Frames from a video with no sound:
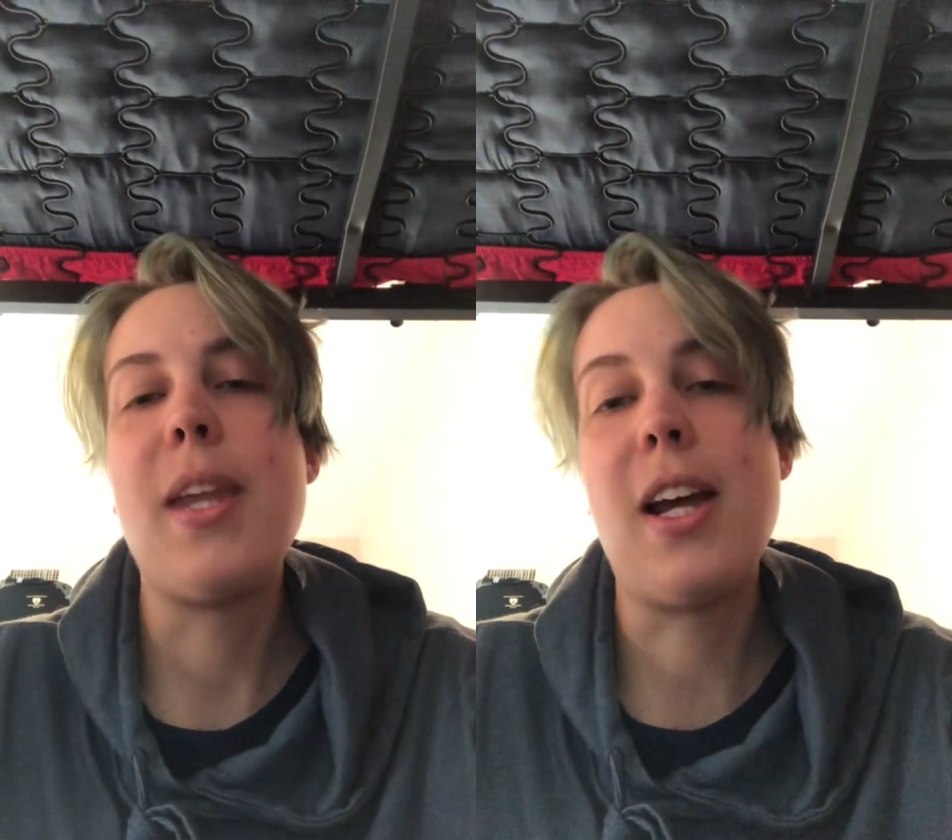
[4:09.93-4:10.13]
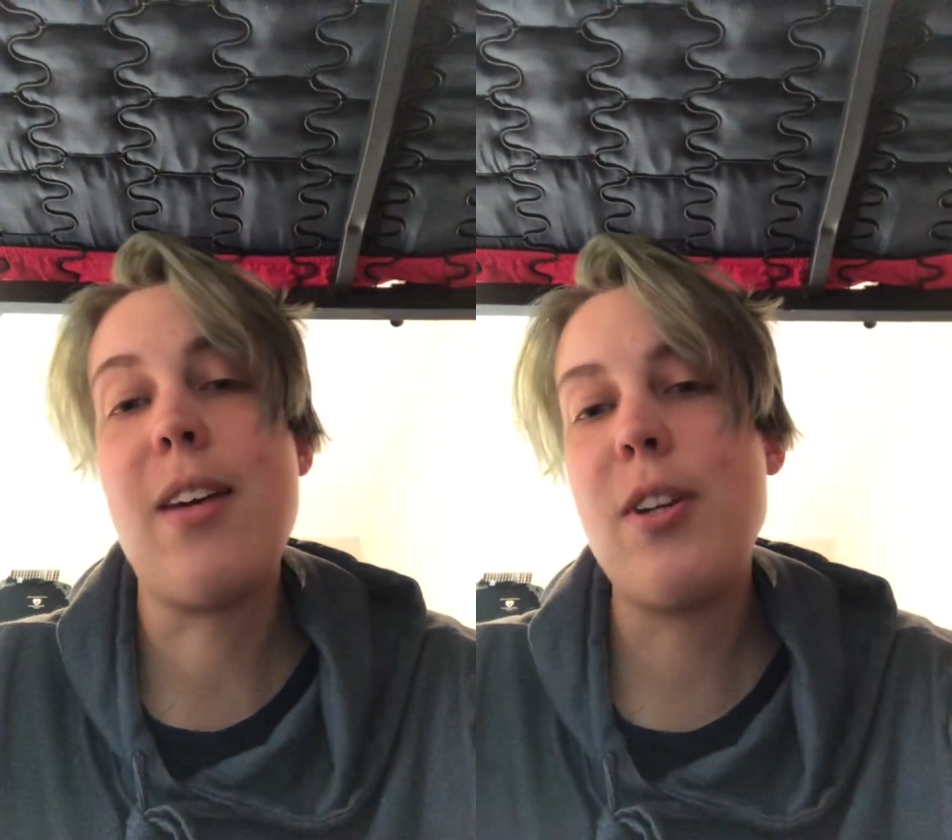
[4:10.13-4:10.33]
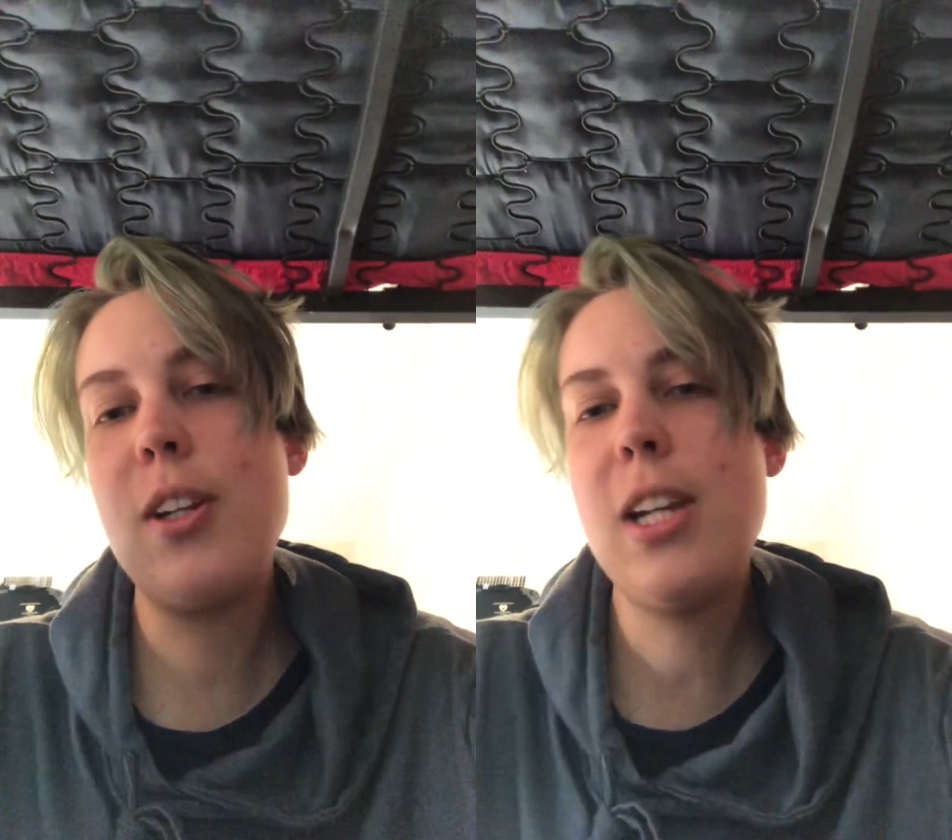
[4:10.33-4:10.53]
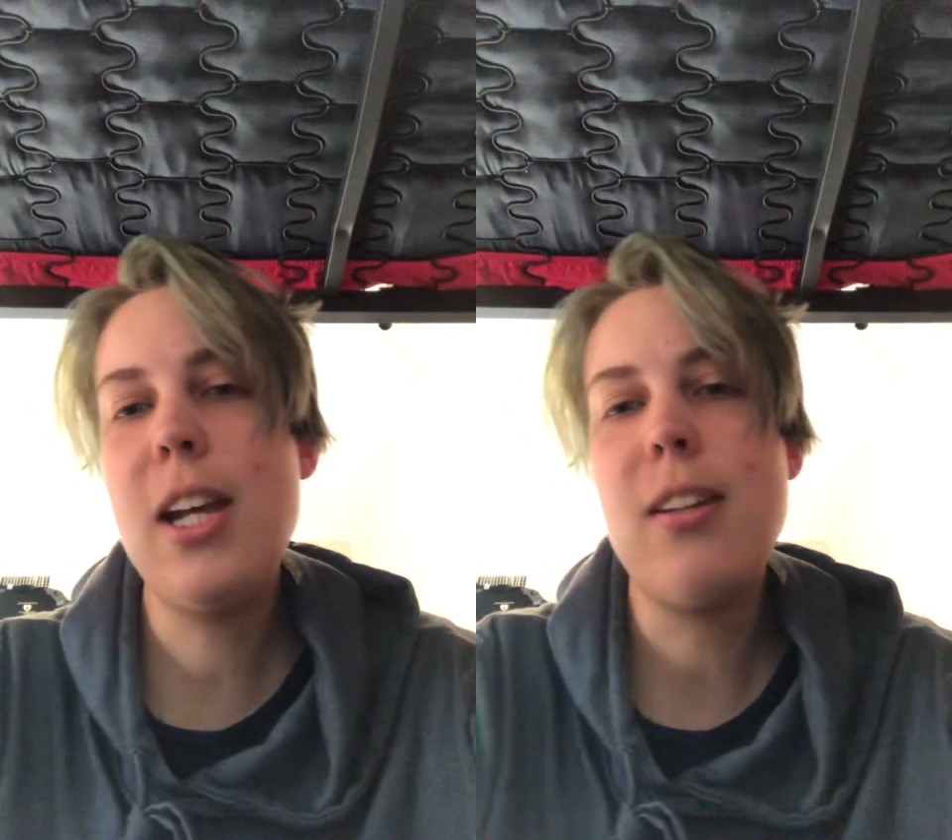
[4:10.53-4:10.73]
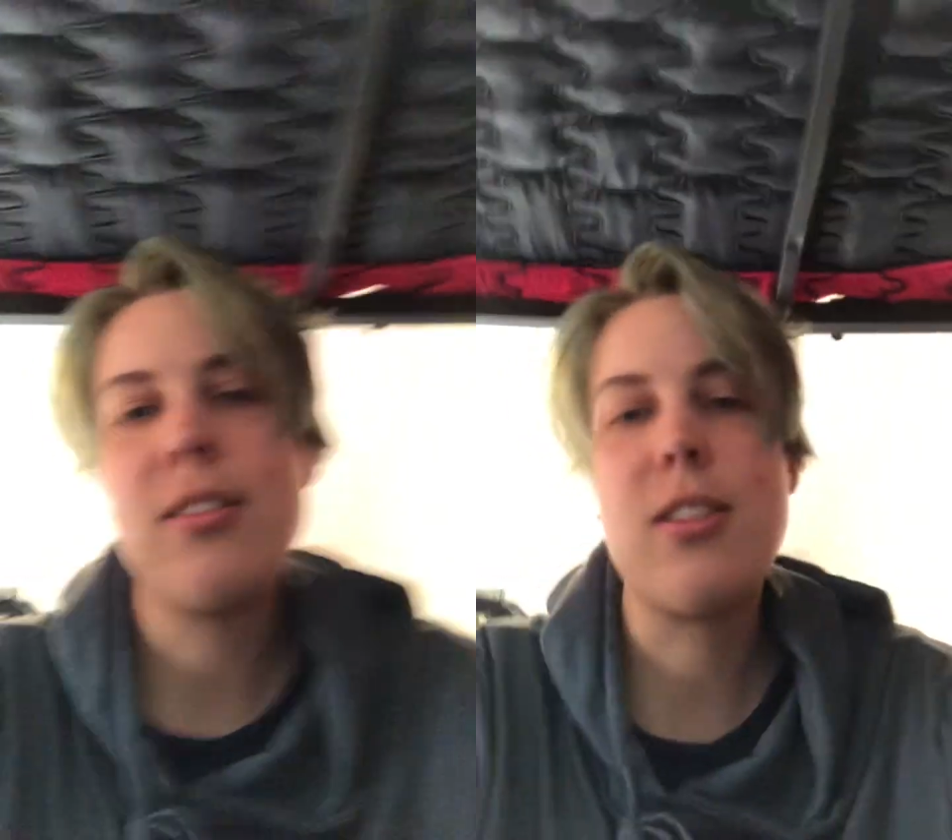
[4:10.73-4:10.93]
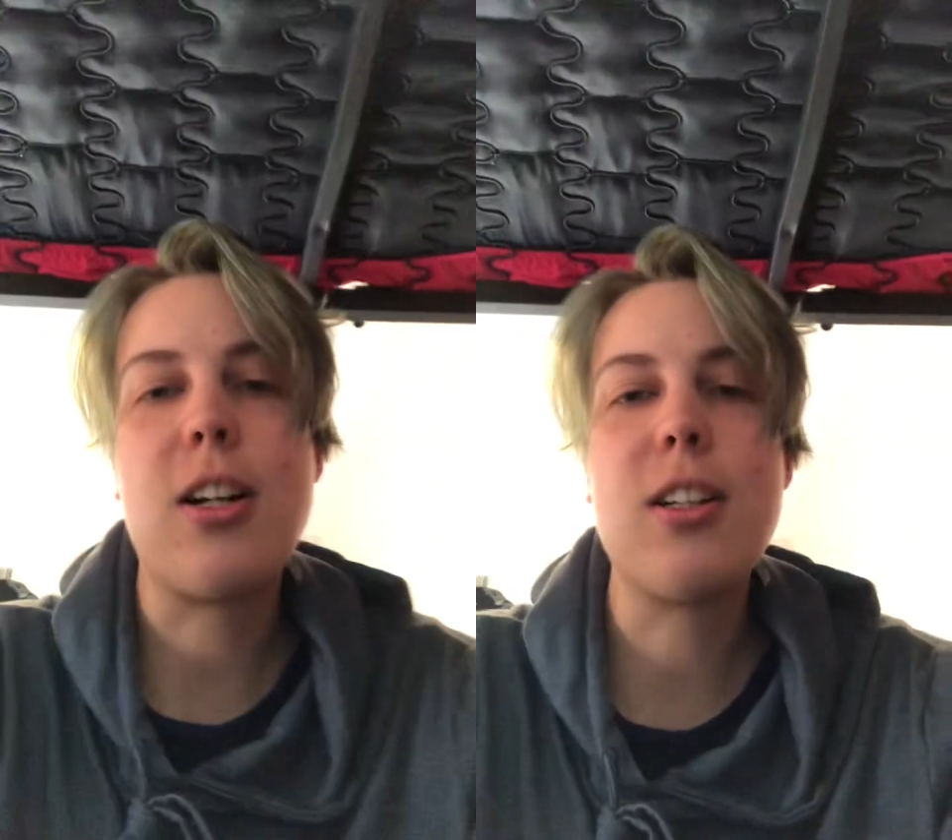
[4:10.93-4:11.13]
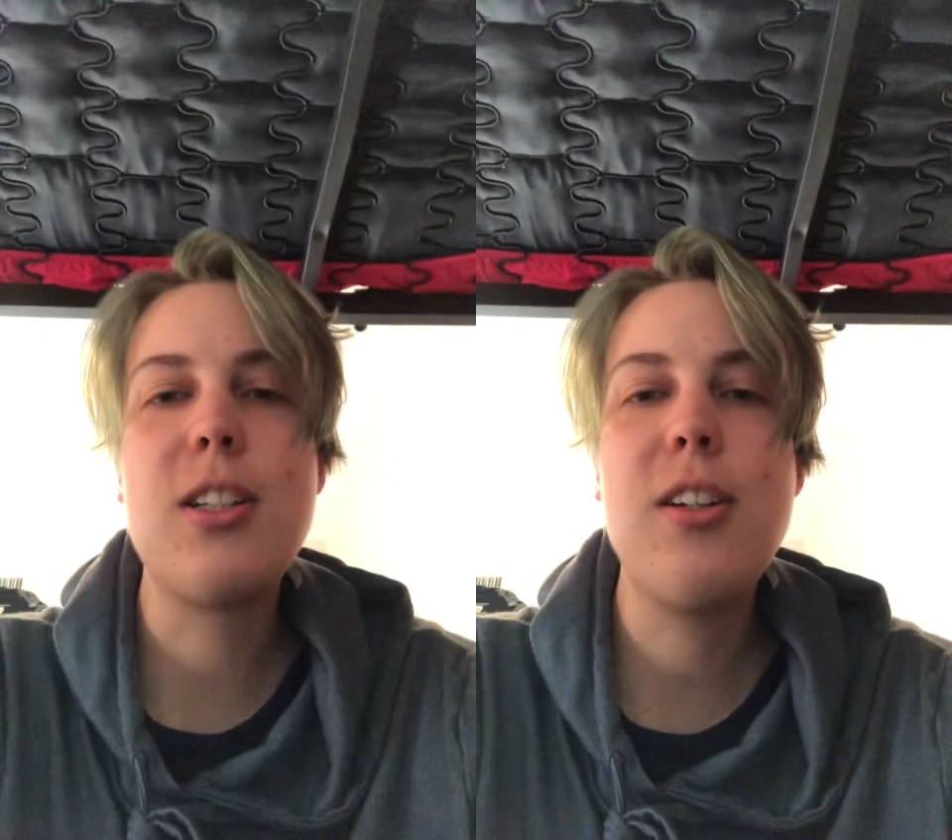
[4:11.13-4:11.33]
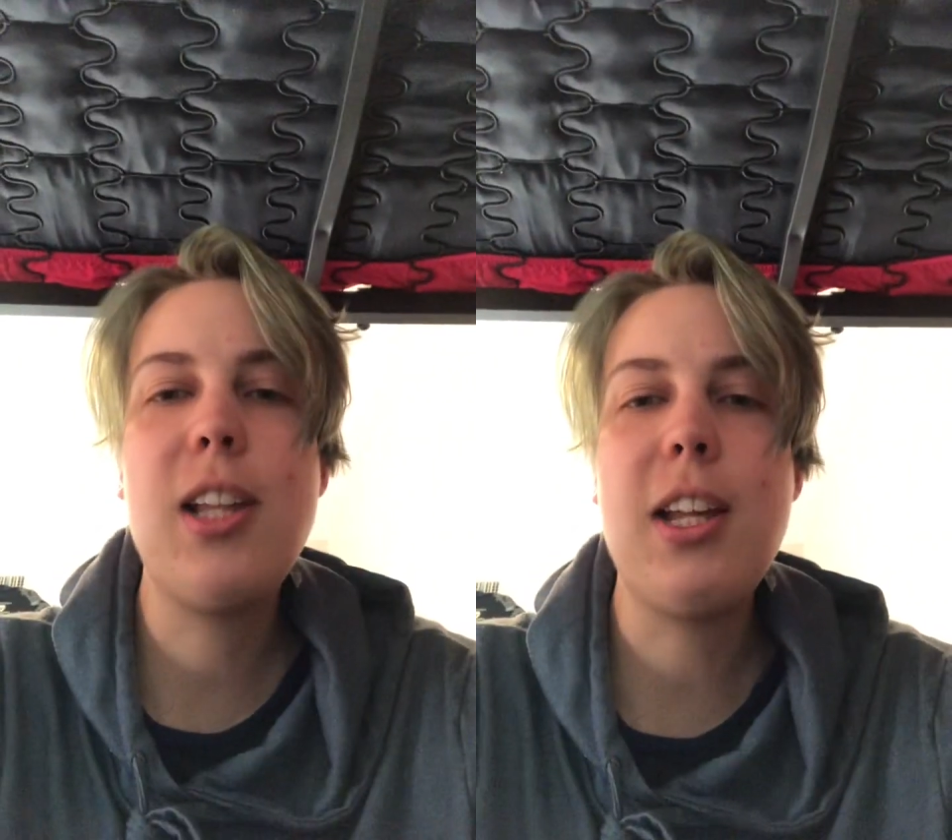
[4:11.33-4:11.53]
have a good day. Talk
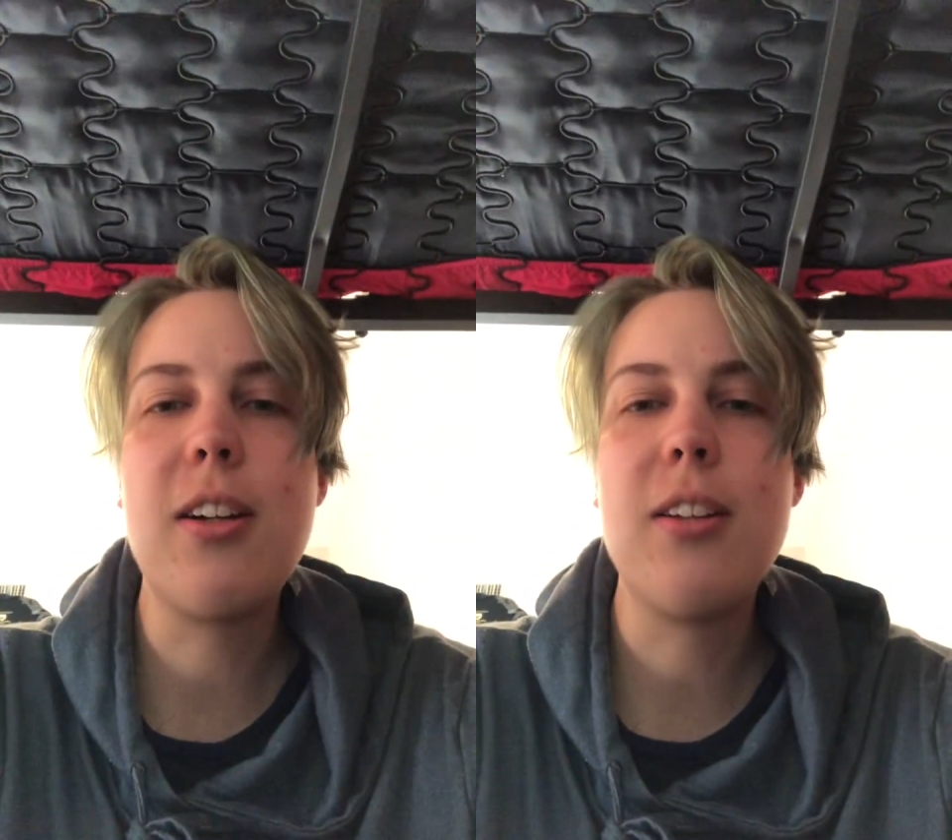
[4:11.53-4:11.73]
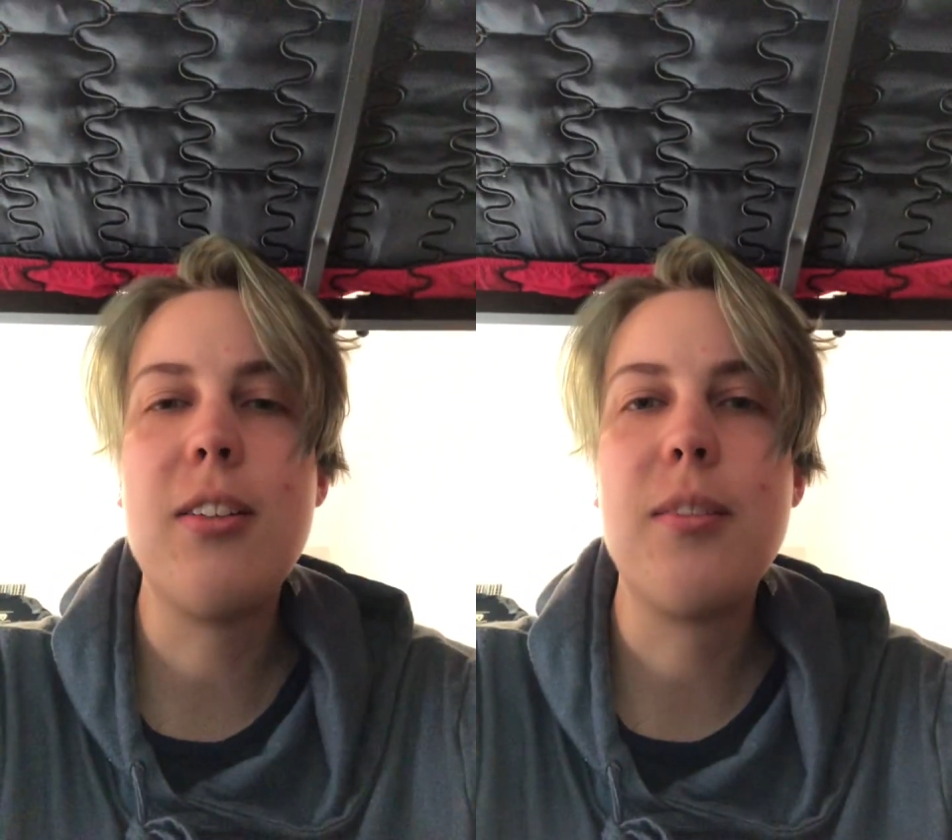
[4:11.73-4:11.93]
to you later.